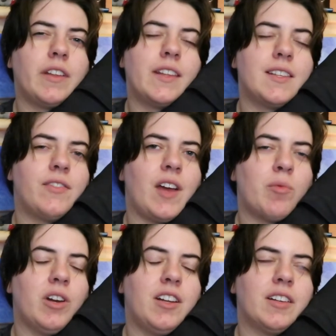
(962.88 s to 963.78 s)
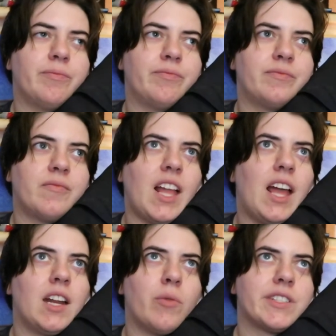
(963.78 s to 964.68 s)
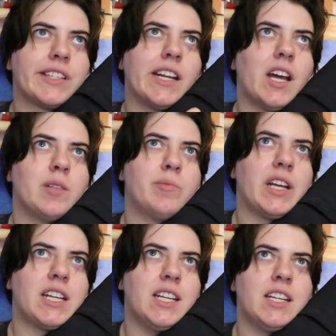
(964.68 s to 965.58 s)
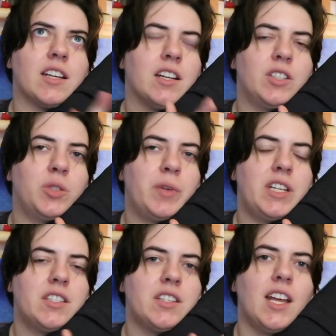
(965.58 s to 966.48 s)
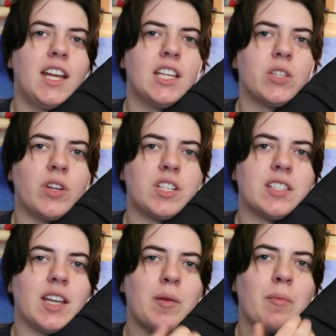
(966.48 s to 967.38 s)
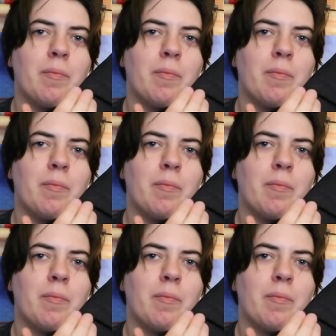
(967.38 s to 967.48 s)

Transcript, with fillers: in this fabric and I wasn't going to unpick it and cut a new piece. So I just like